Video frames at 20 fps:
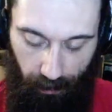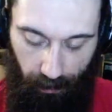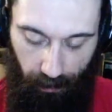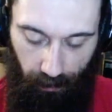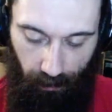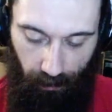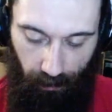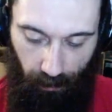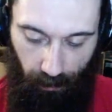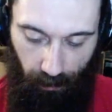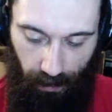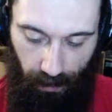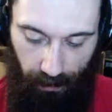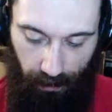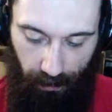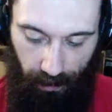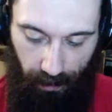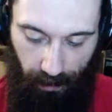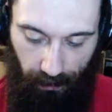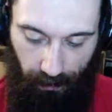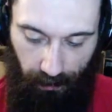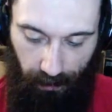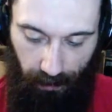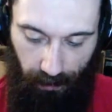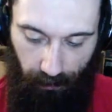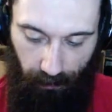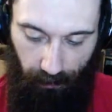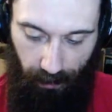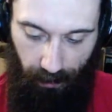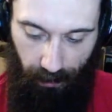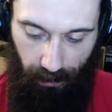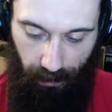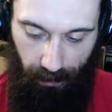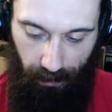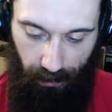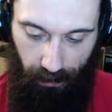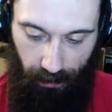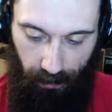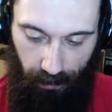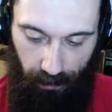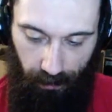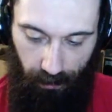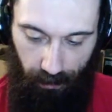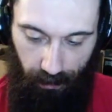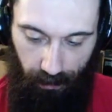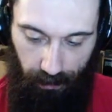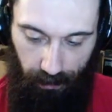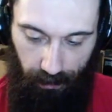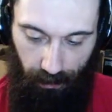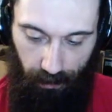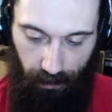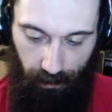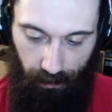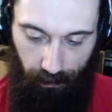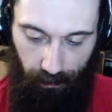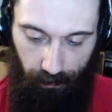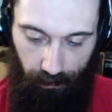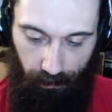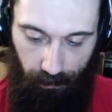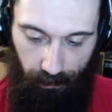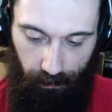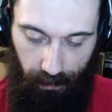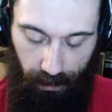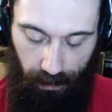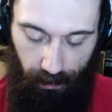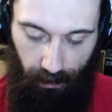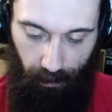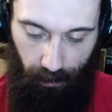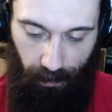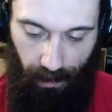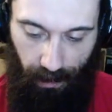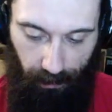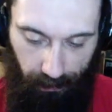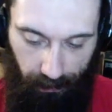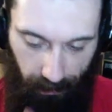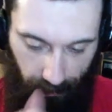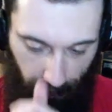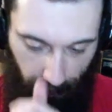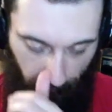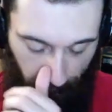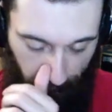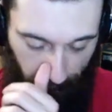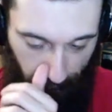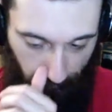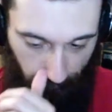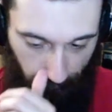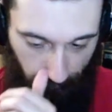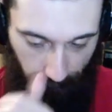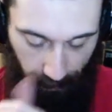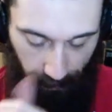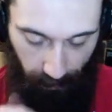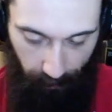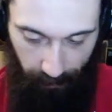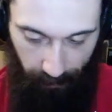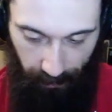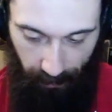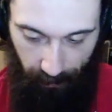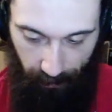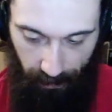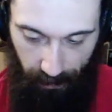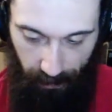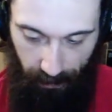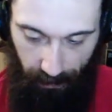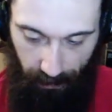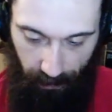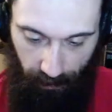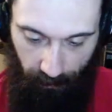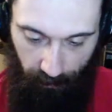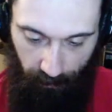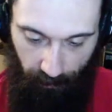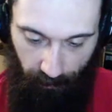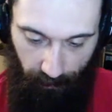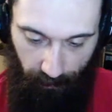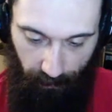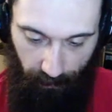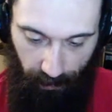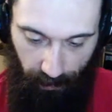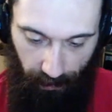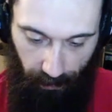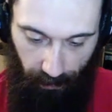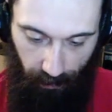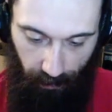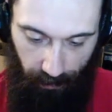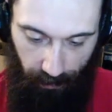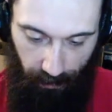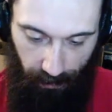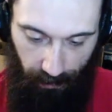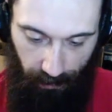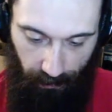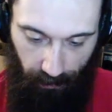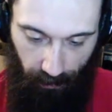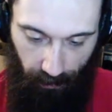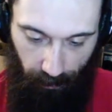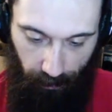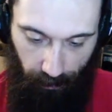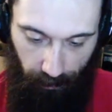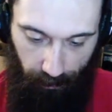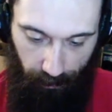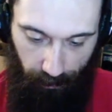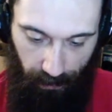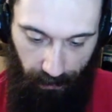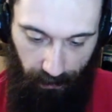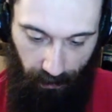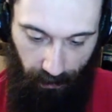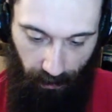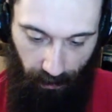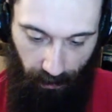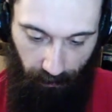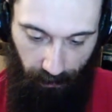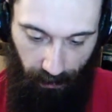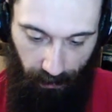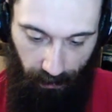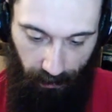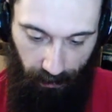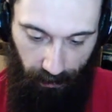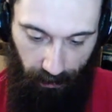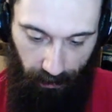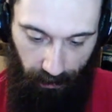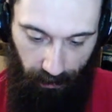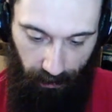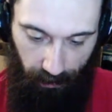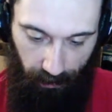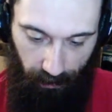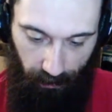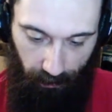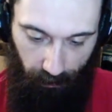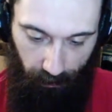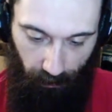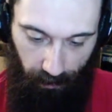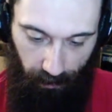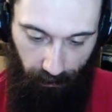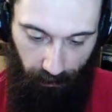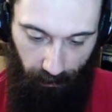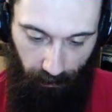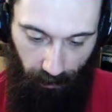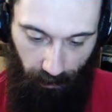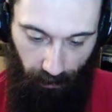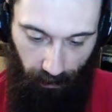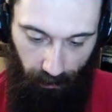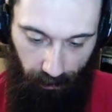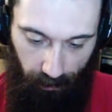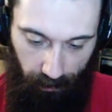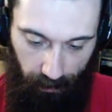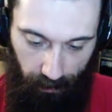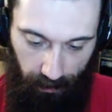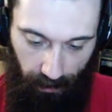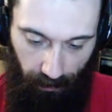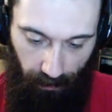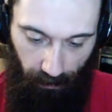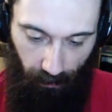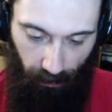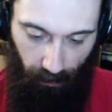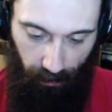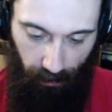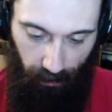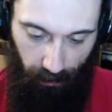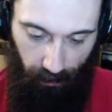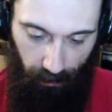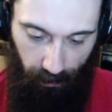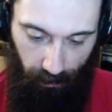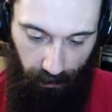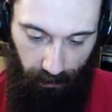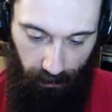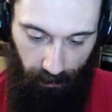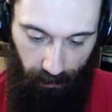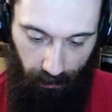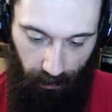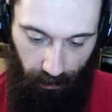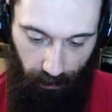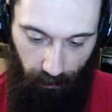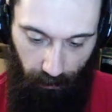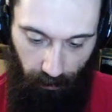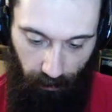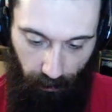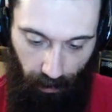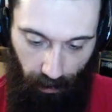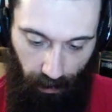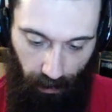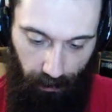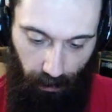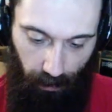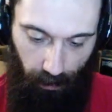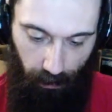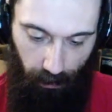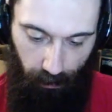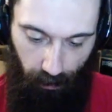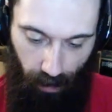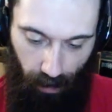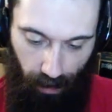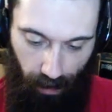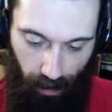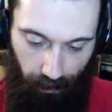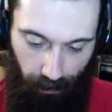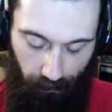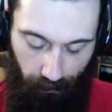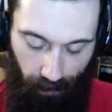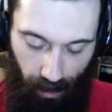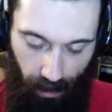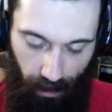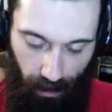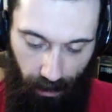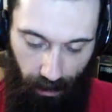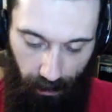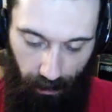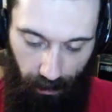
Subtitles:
we're at Thanksgiving, and she is telling her parents that she wants to become an EMT, and her dad's all pissed off that she went to Sarah Lawrence so she can move to Boston and drive a van.